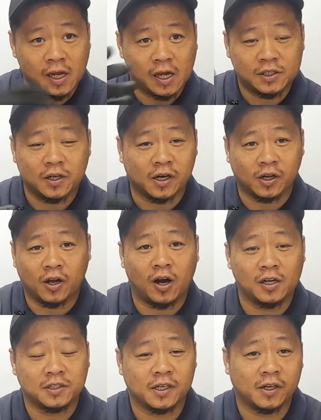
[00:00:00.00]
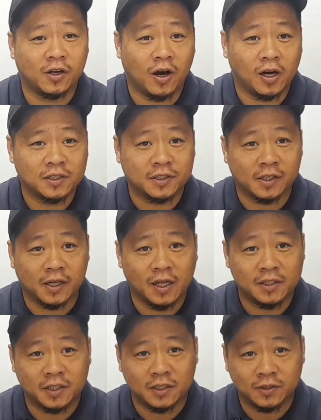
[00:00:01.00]
It's going to constantly cause the
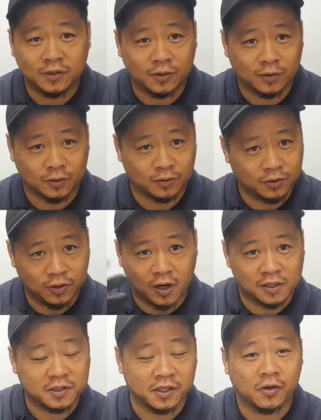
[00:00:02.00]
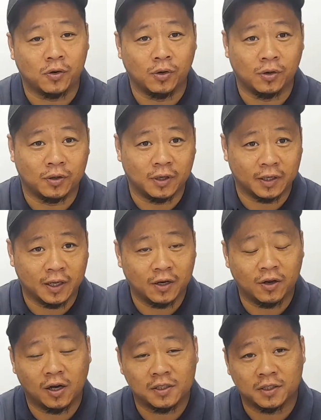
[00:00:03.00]
engine to constantly cool, again
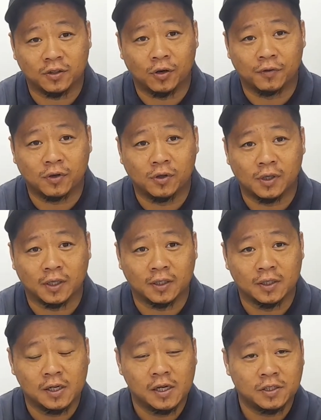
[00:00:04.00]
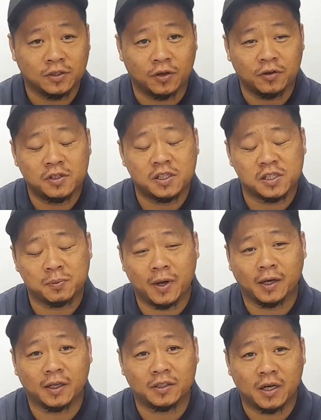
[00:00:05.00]
causing overcooling. So you
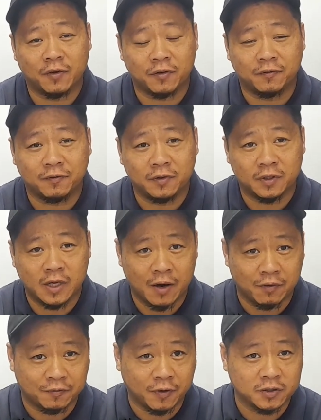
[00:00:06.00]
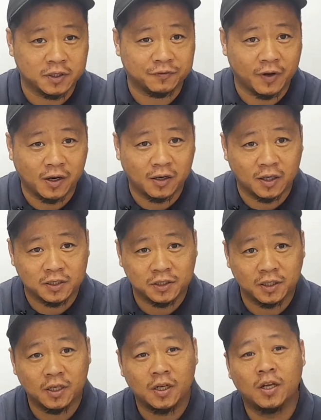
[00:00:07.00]
suspect that you have, to, you have a faulty fan clutch,
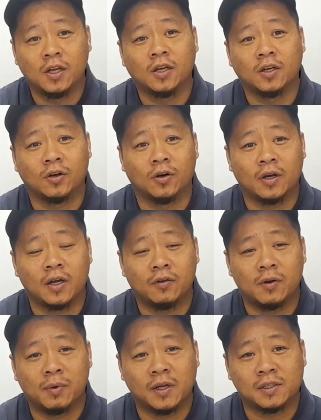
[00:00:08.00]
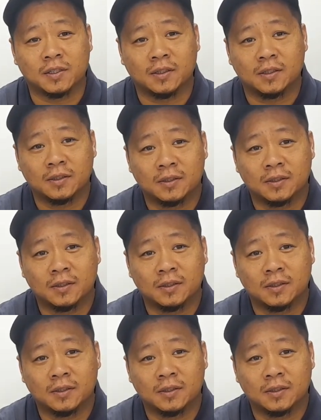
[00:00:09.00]
go ahead and replace it.